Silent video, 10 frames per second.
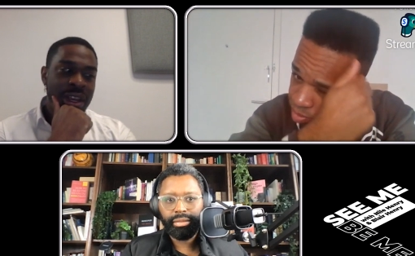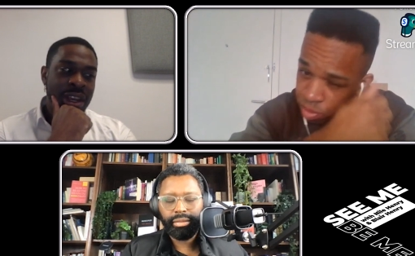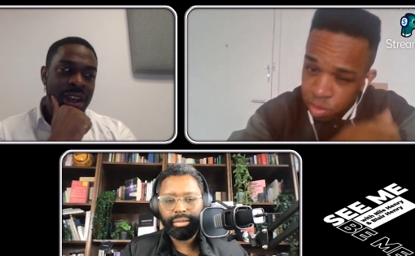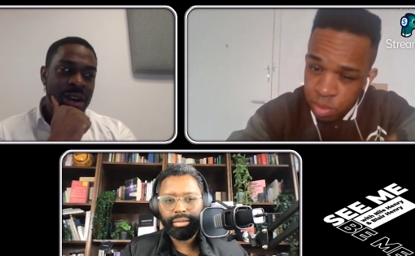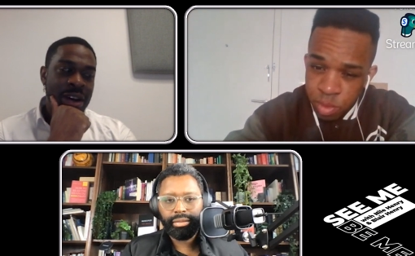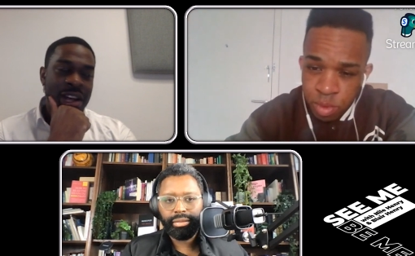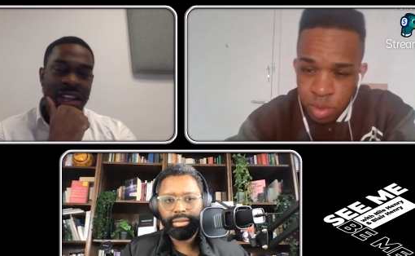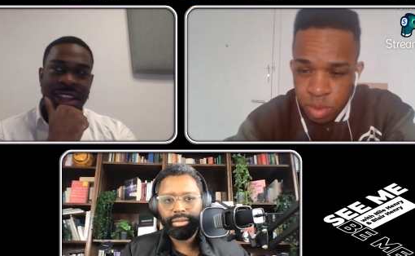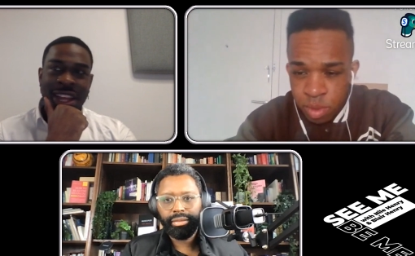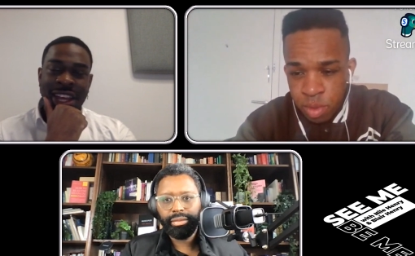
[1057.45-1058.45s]
Speaker 1: you
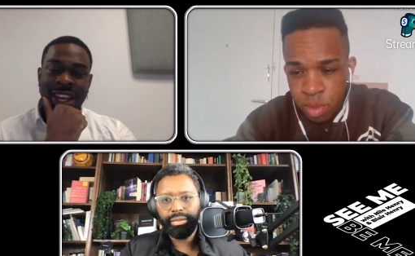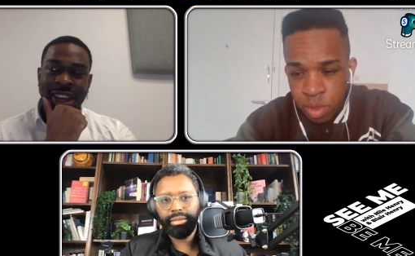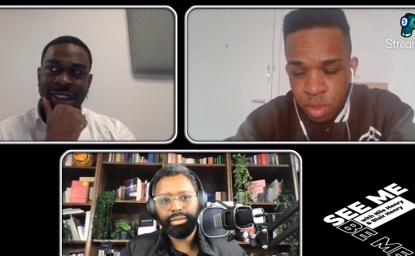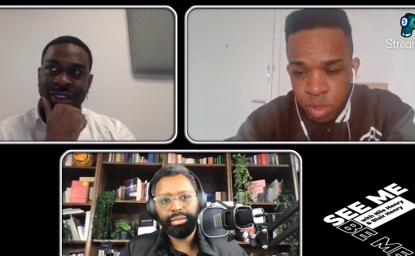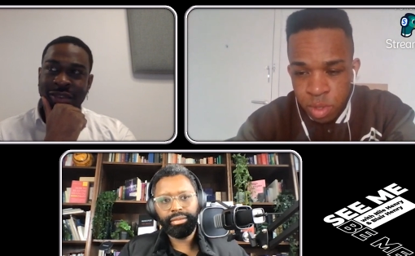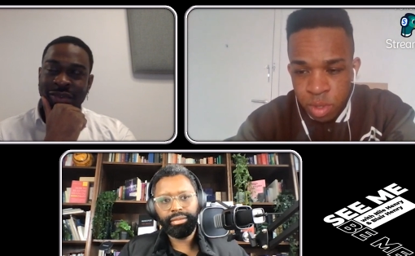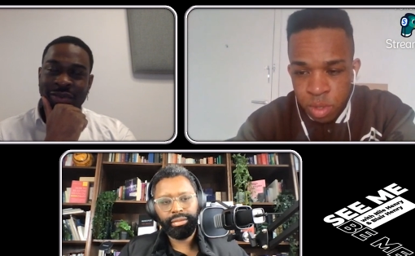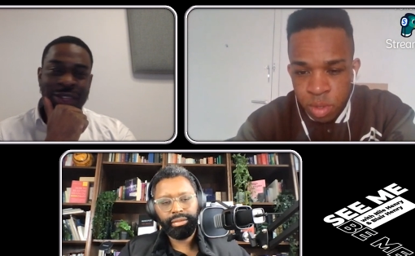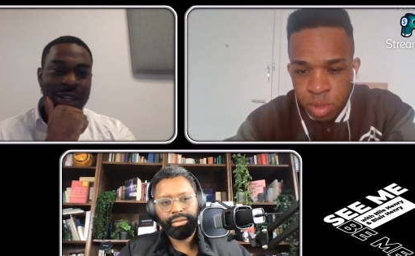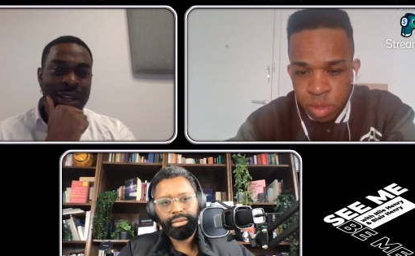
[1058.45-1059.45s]
know, they
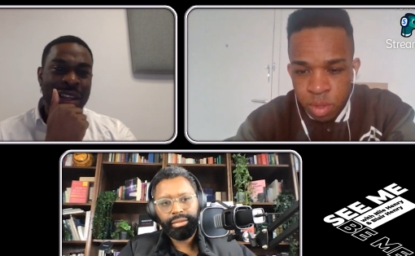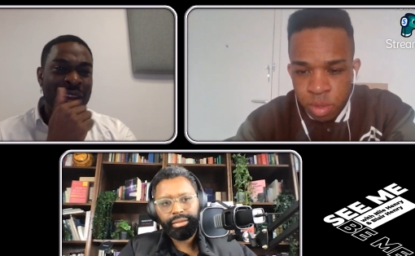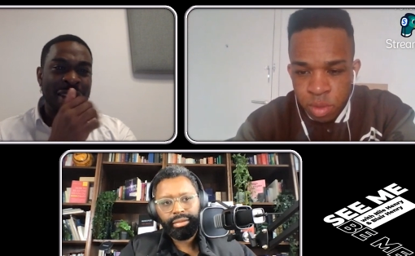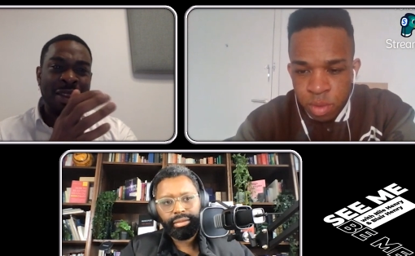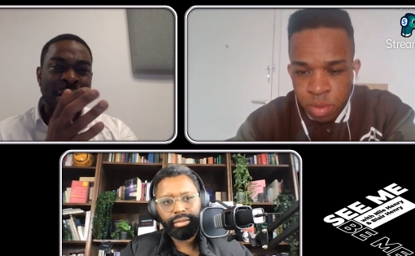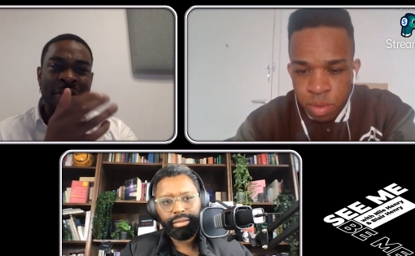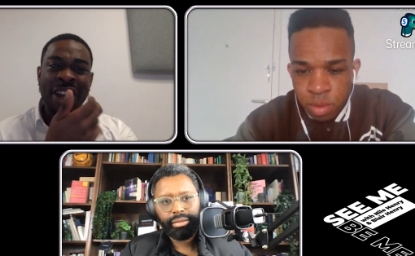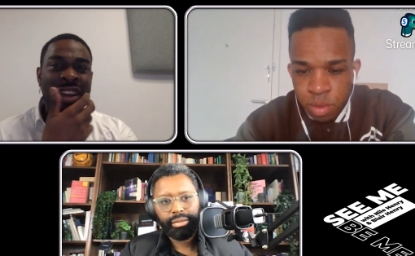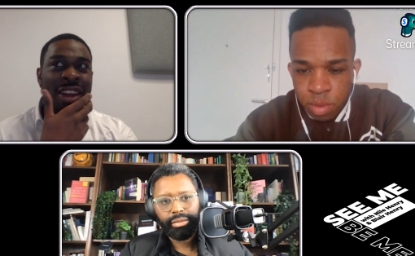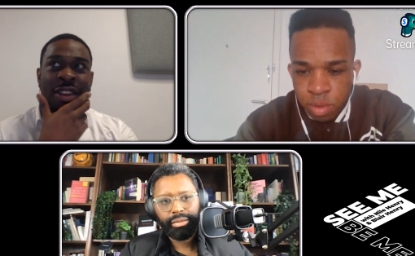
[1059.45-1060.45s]
you know, the, I
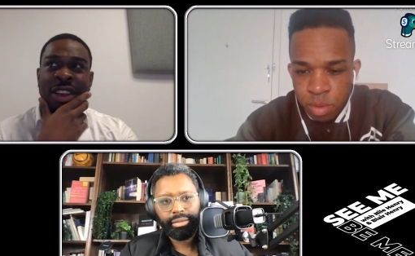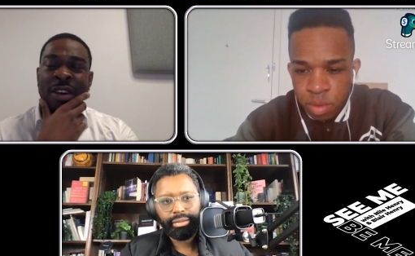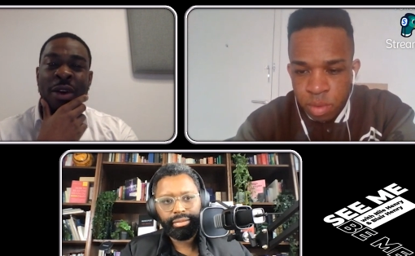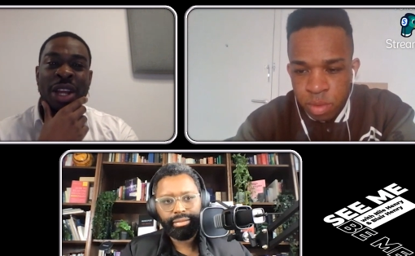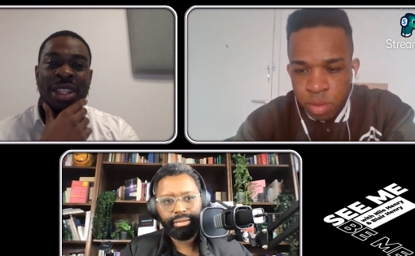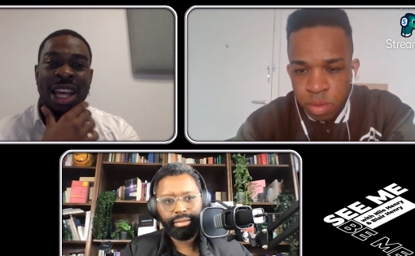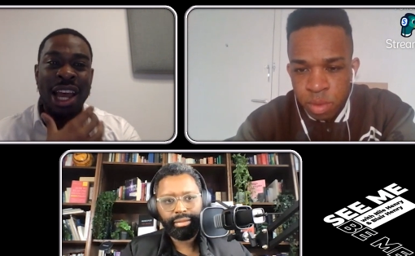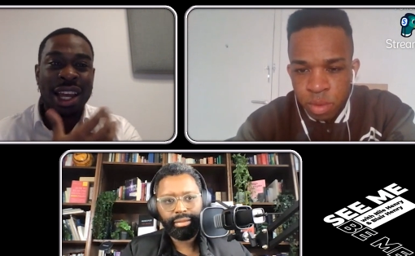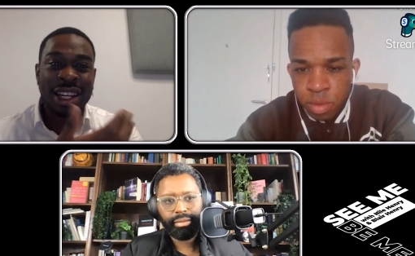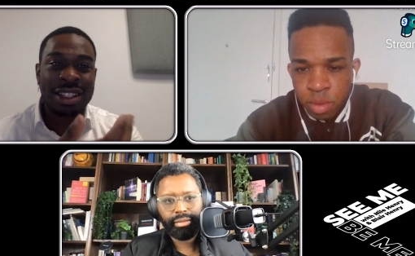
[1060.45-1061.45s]
think that their only
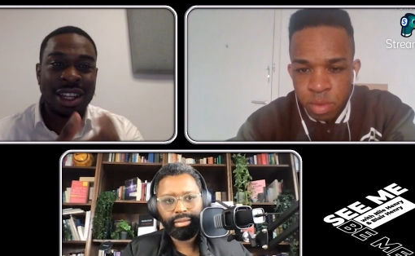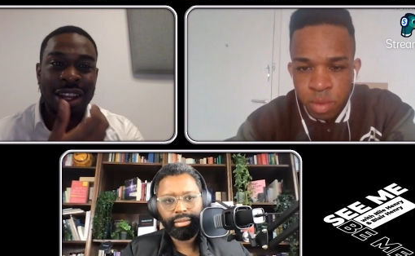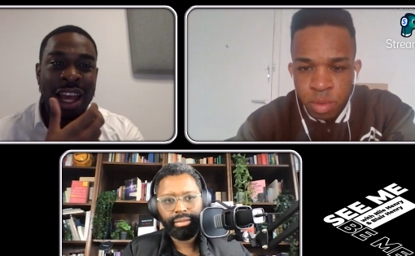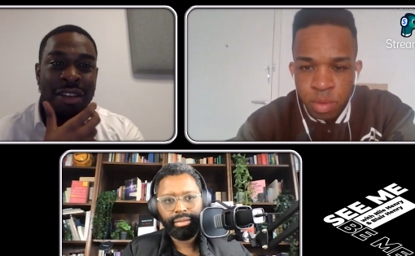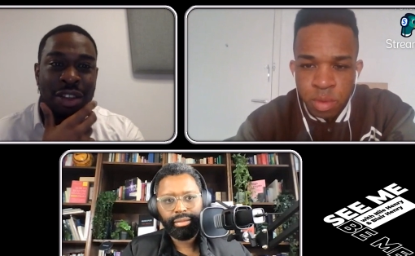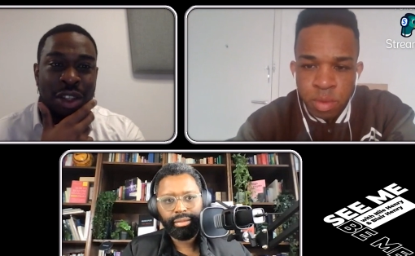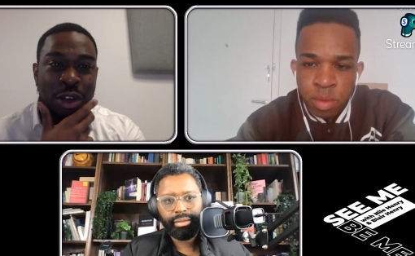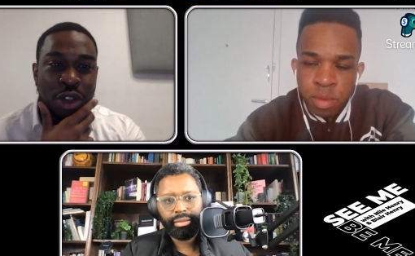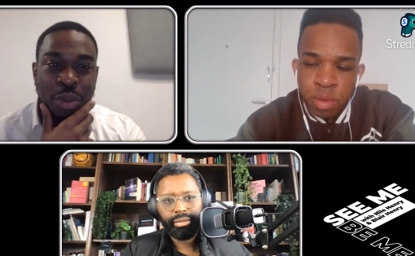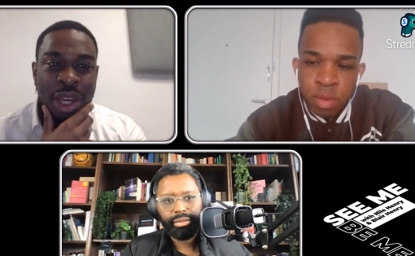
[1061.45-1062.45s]
tech is that they have a
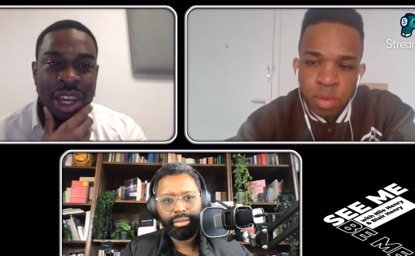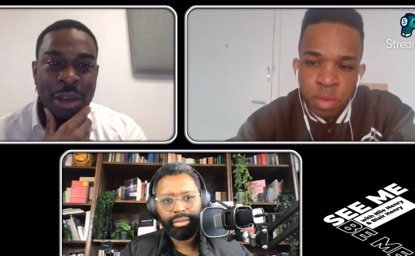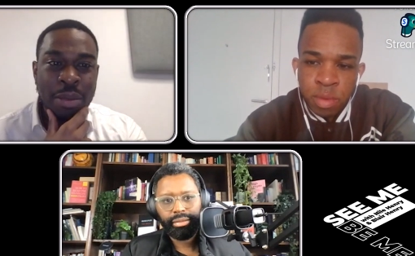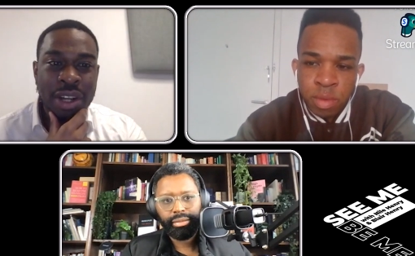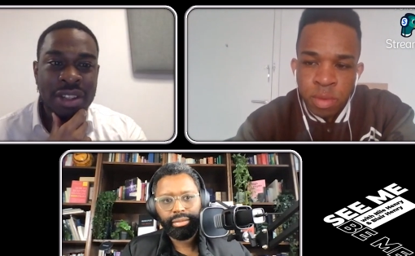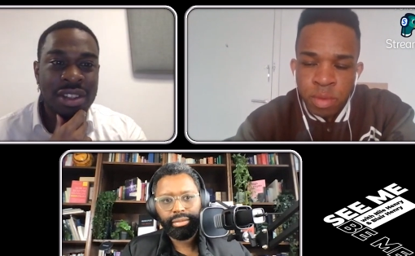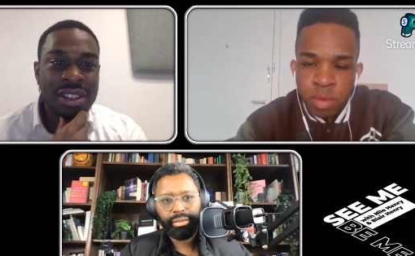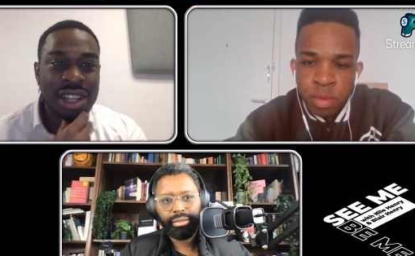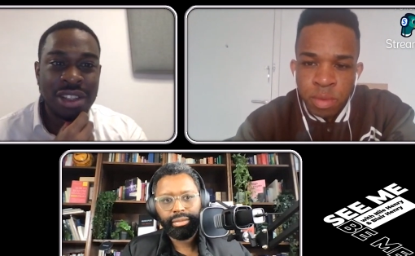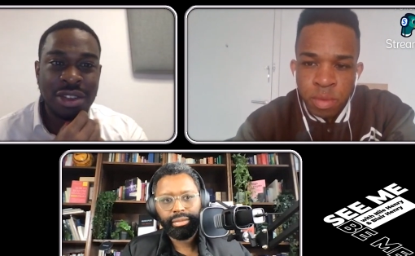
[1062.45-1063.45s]
social media
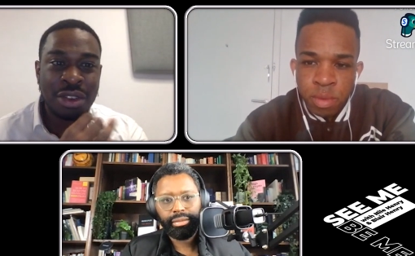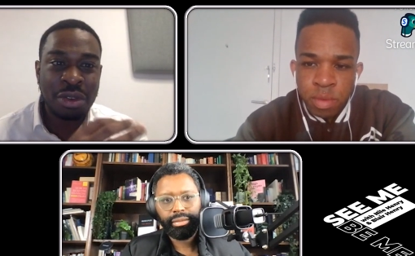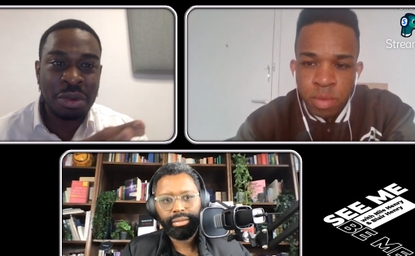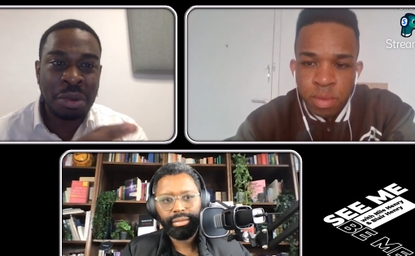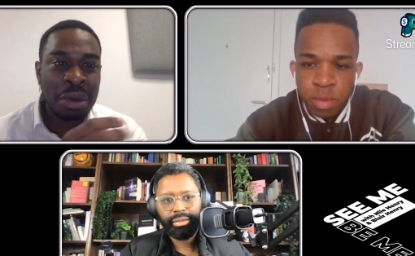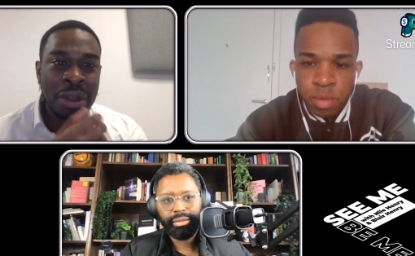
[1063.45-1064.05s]
presence. That's all